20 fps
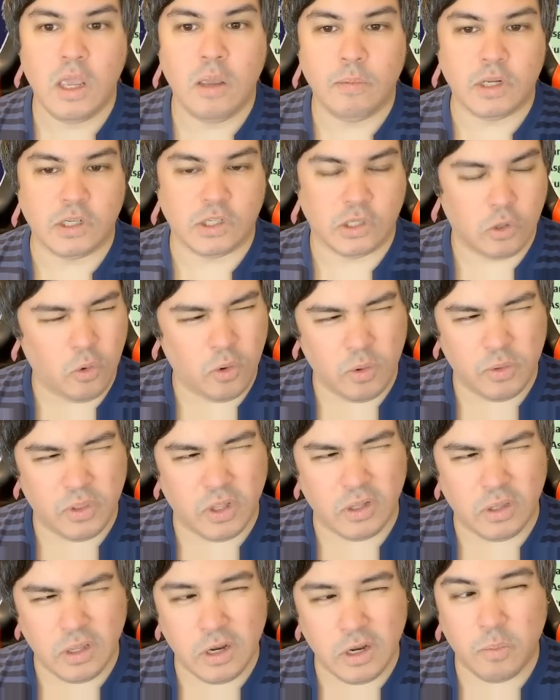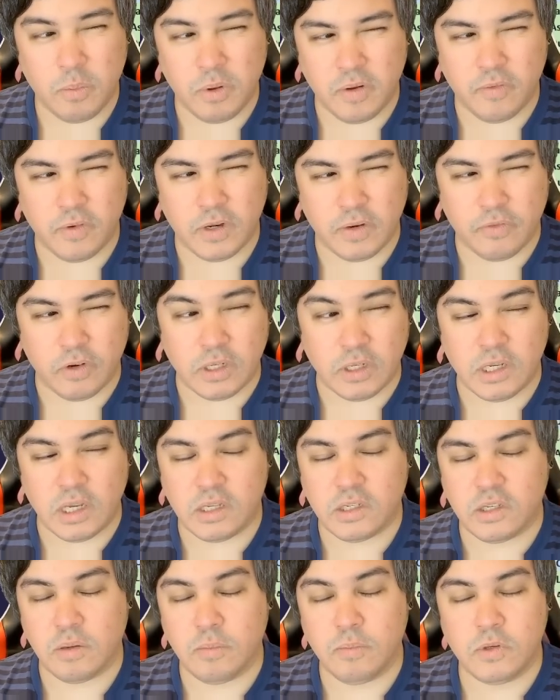because they're going with a little bit of a different
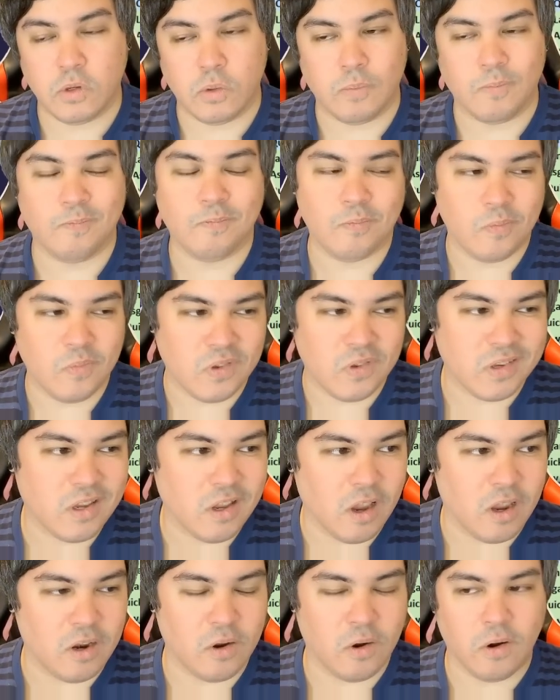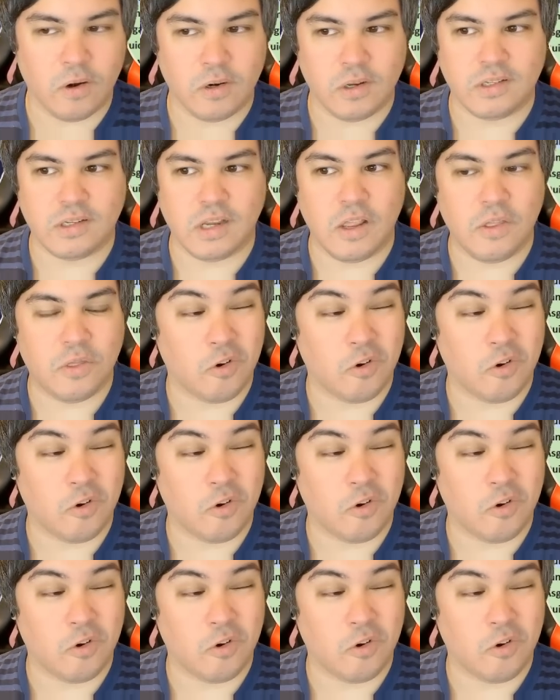system, so it's kind of hard to say.